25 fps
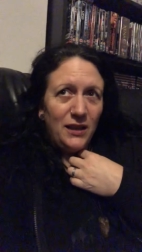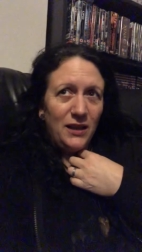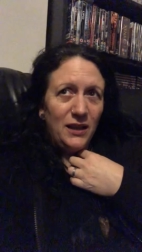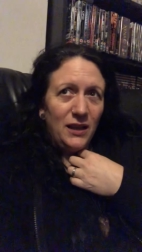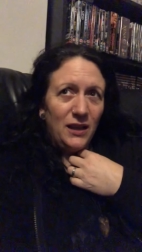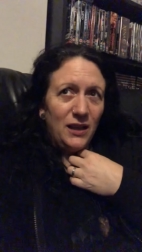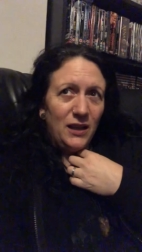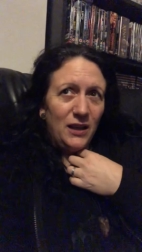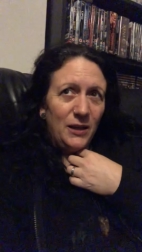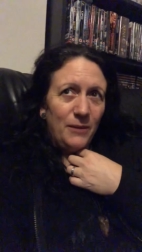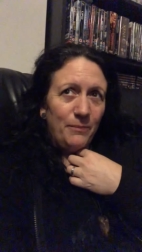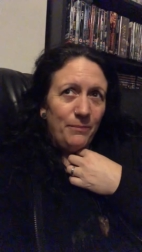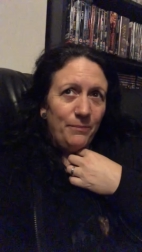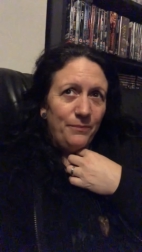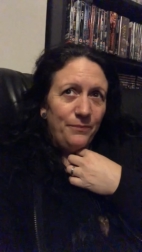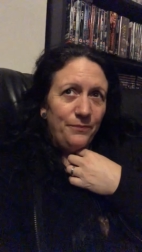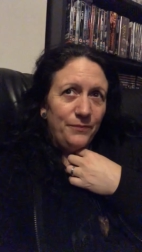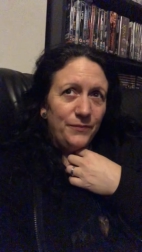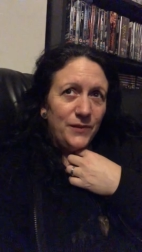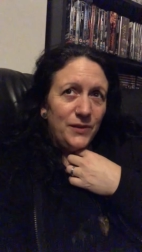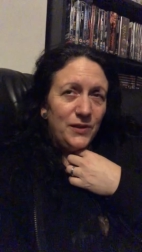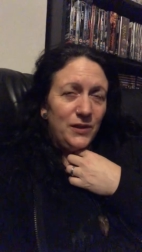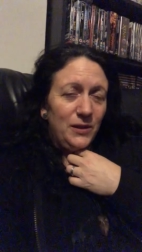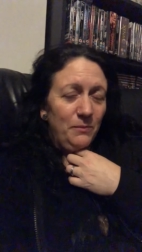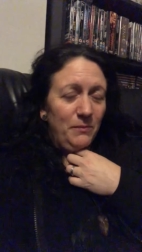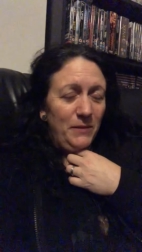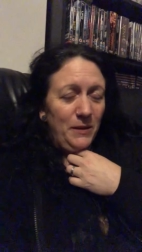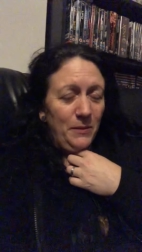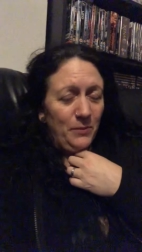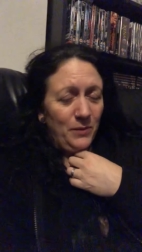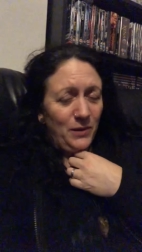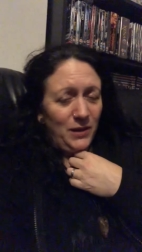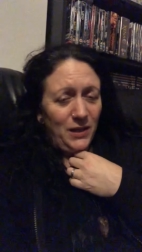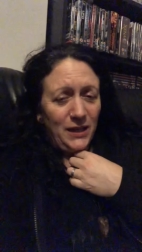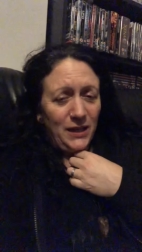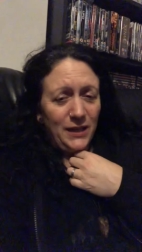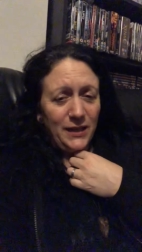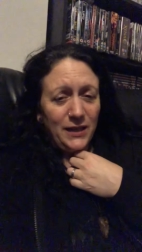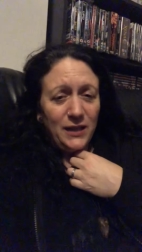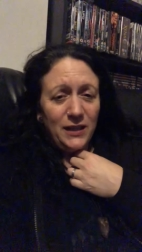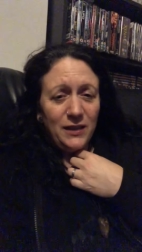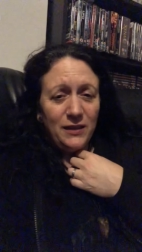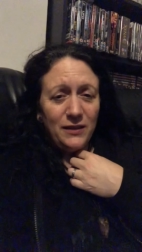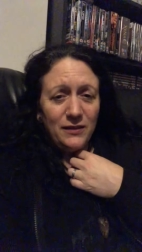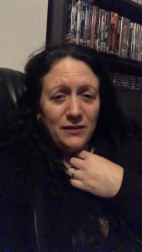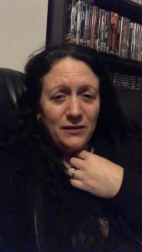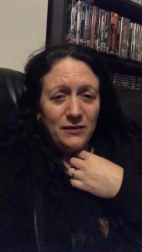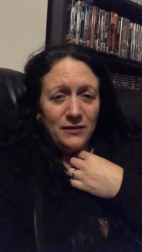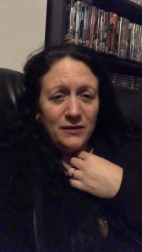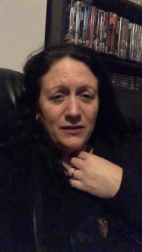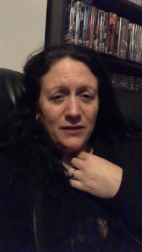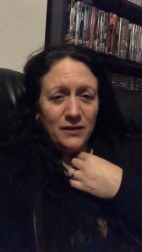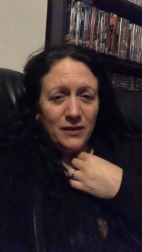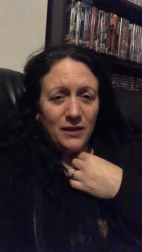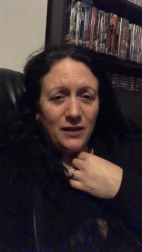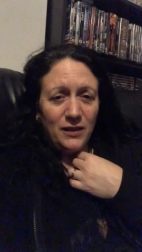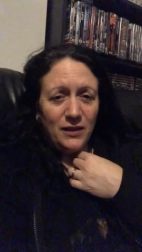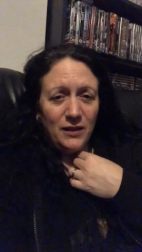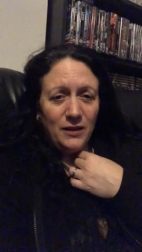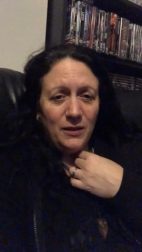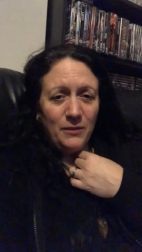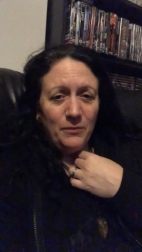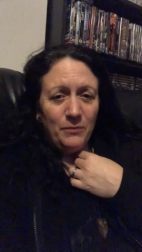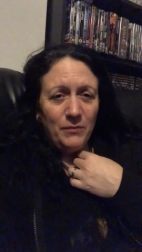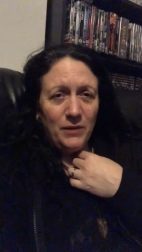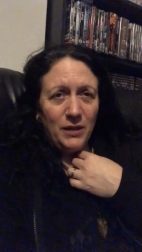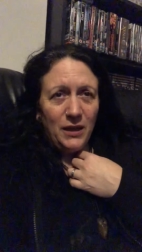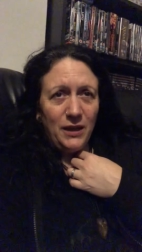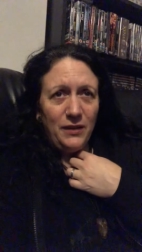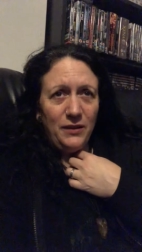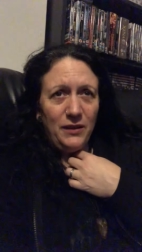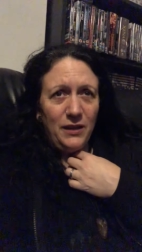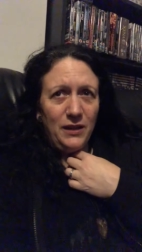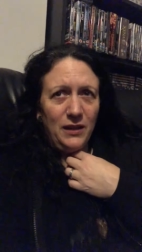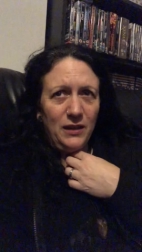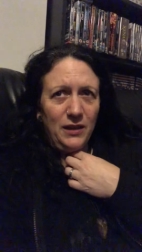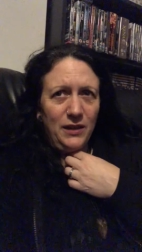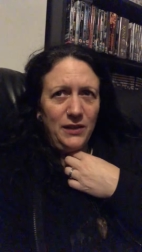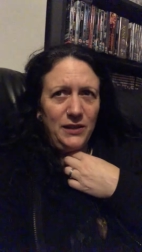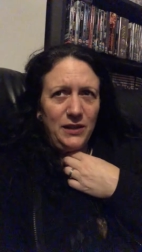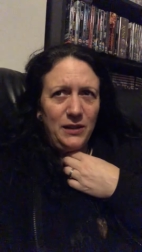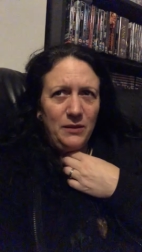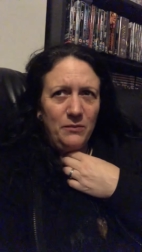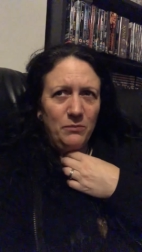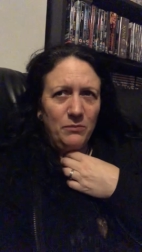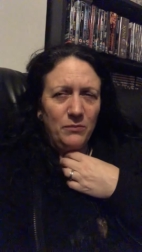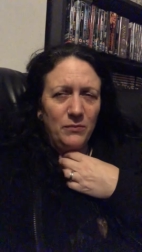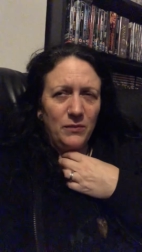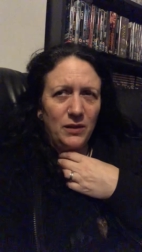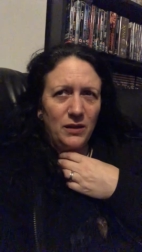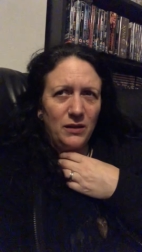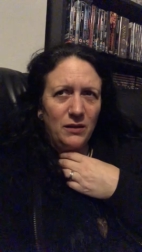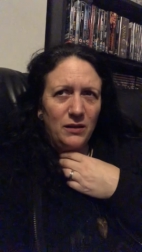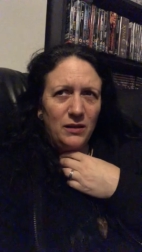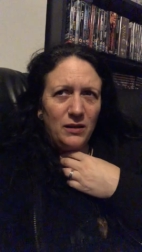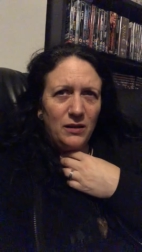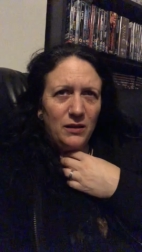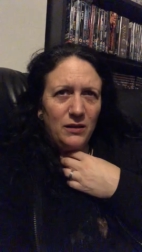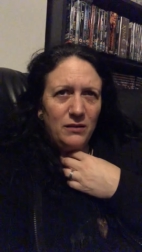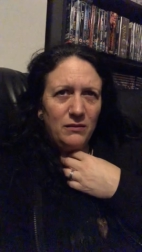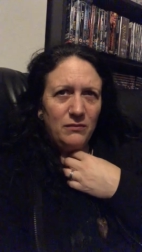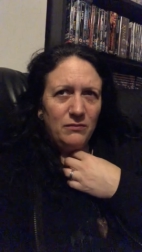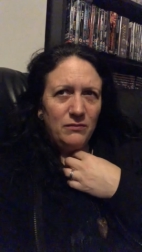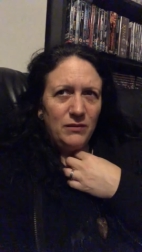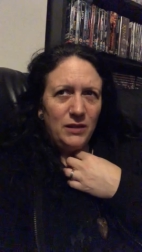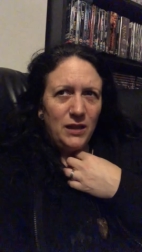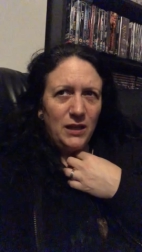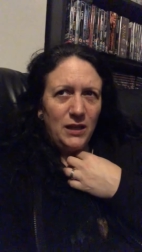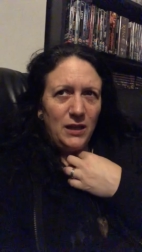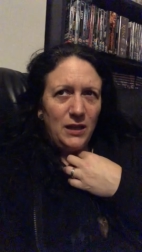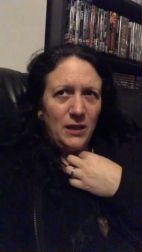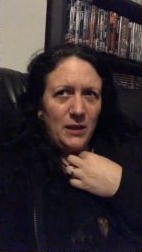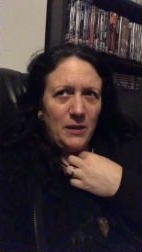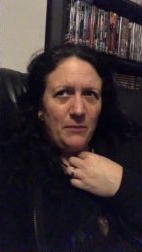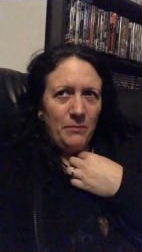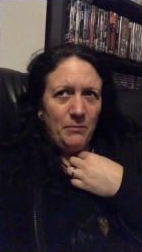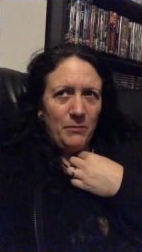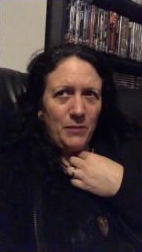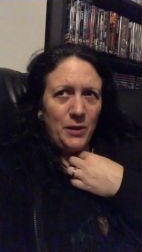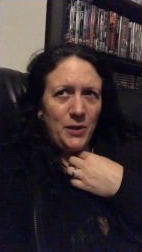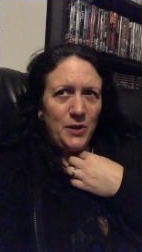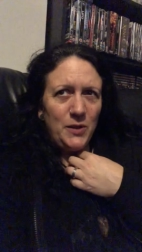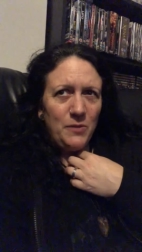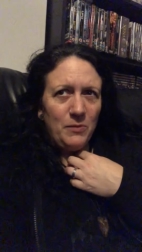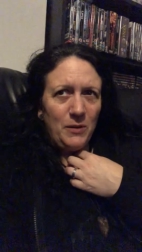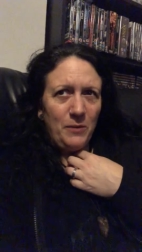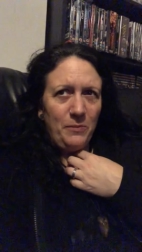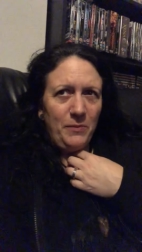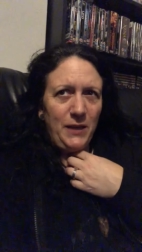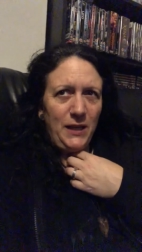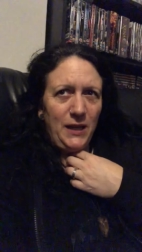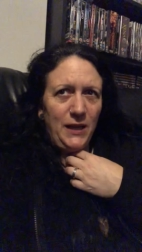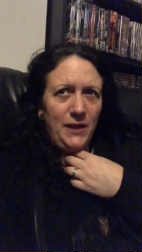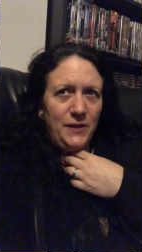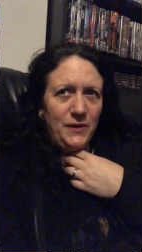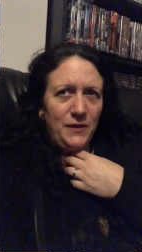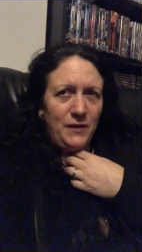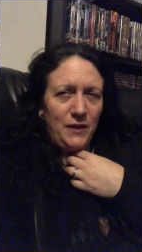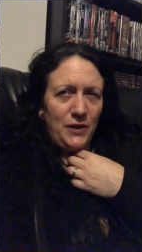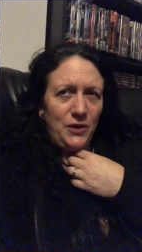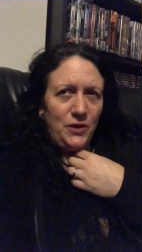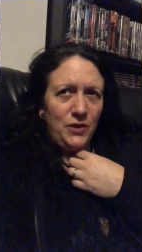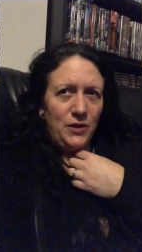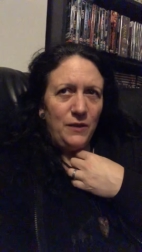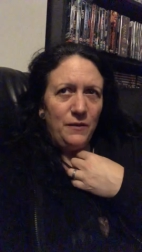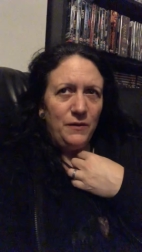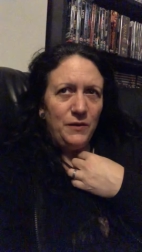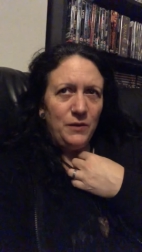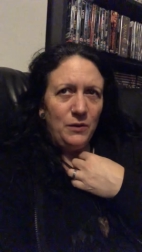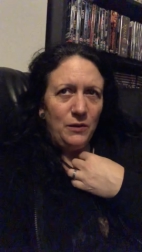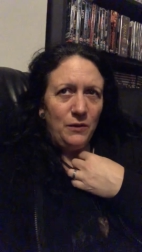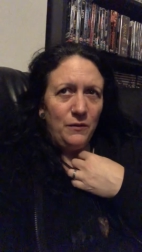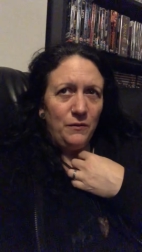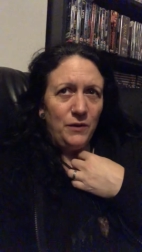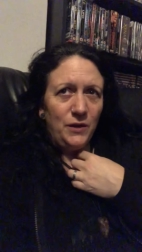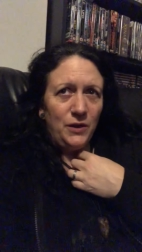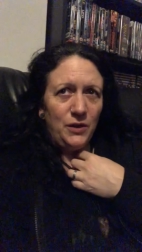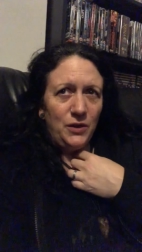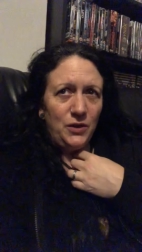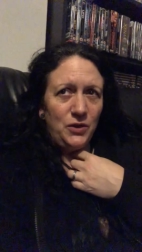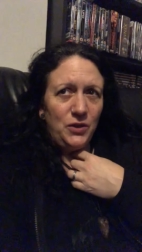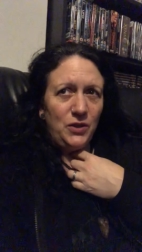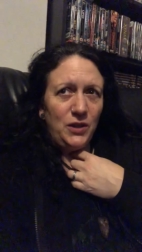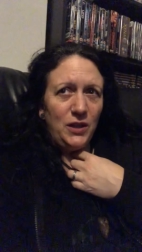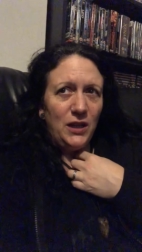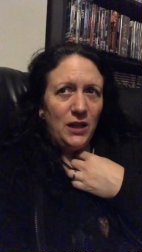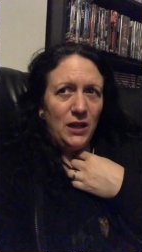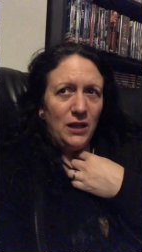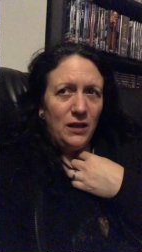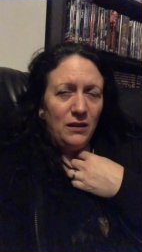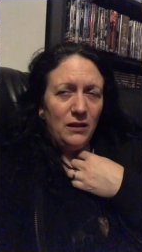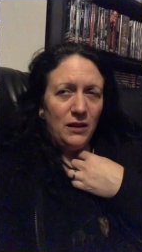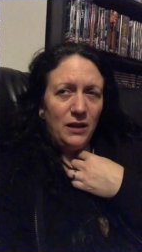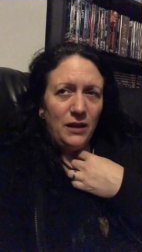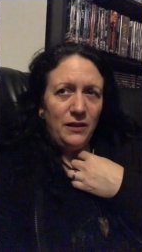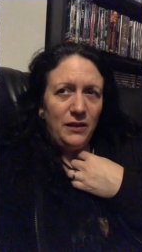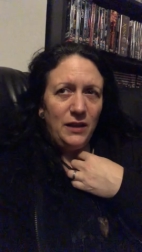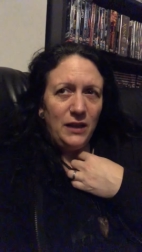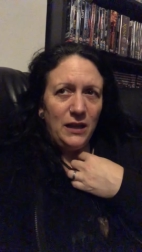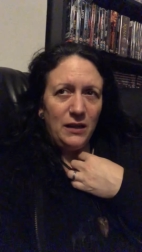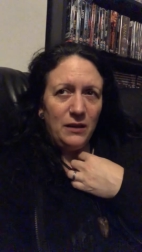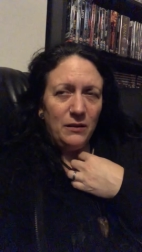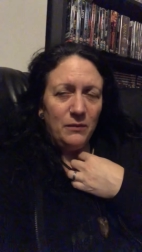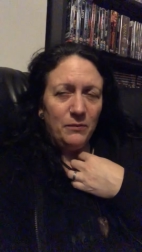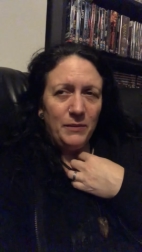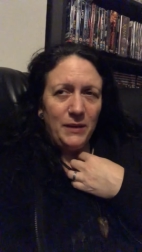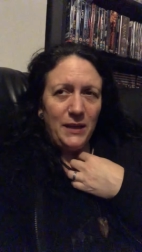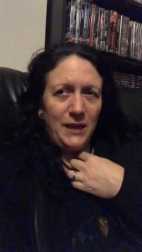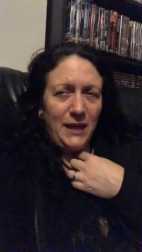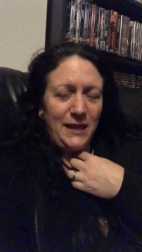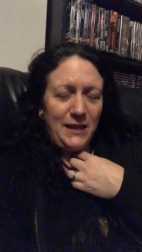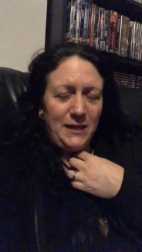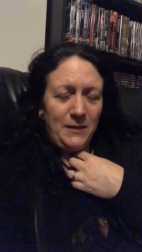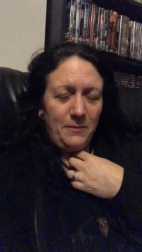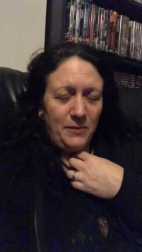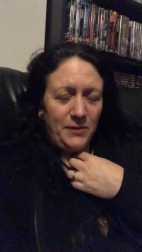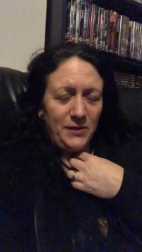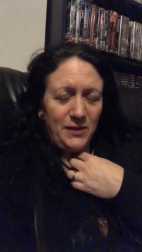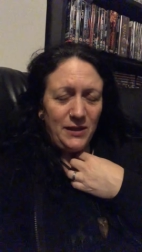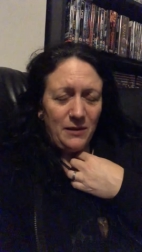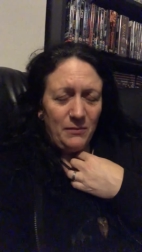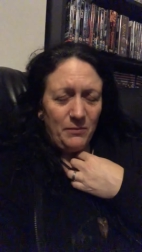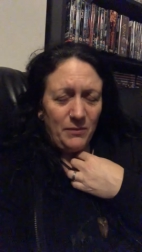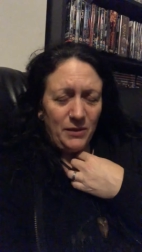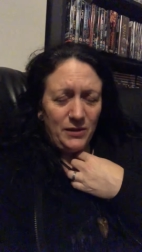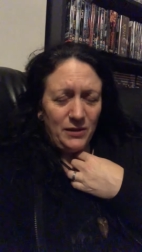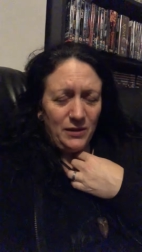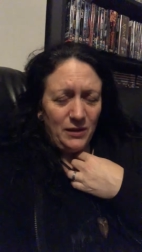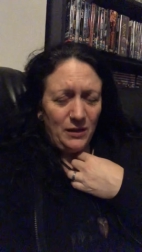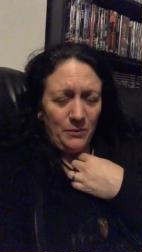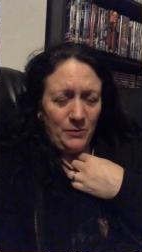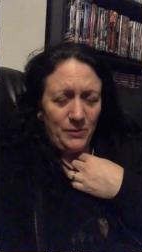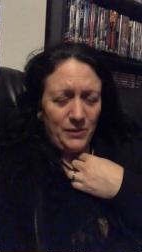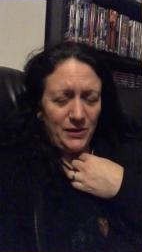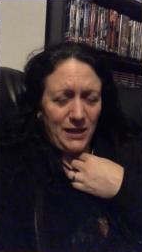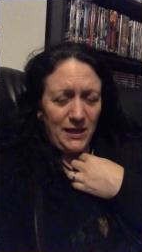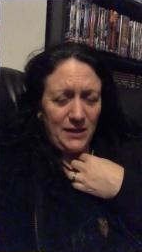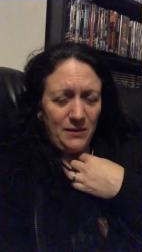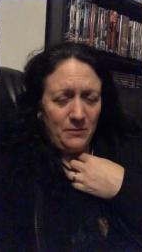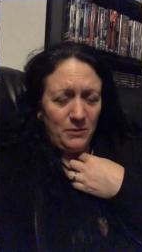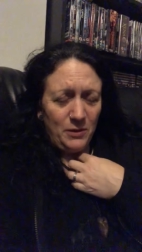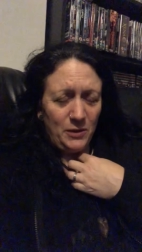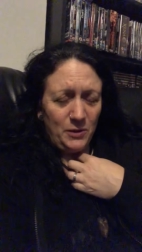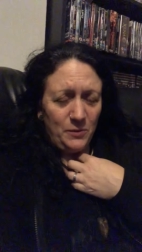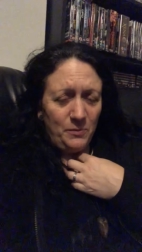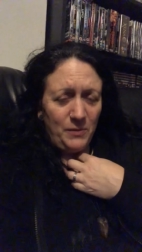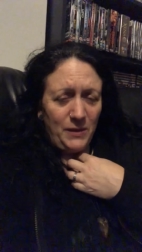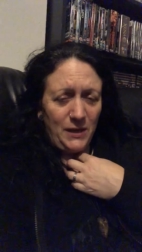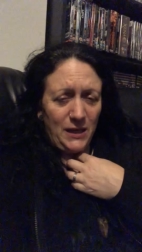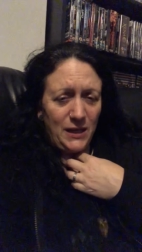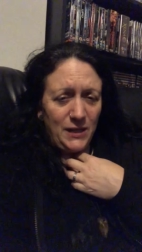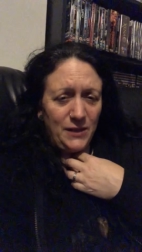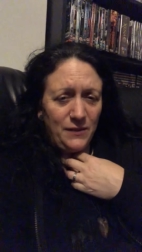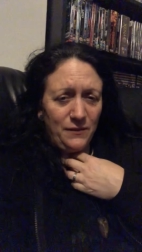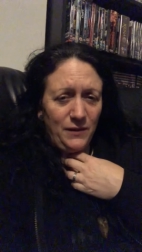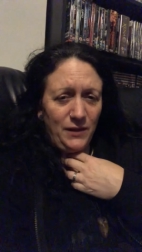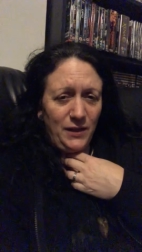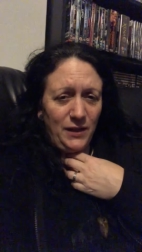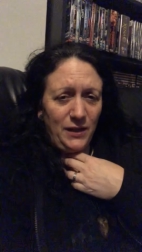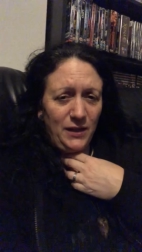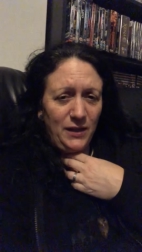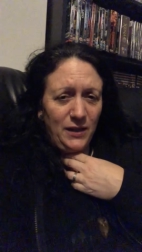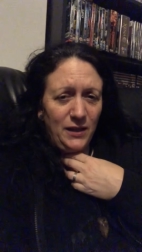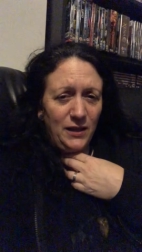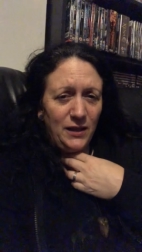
Um, some people like it. Um, I think I did uh, most of my PSV shifts in the first year. I think about 80% of my time was as PSV.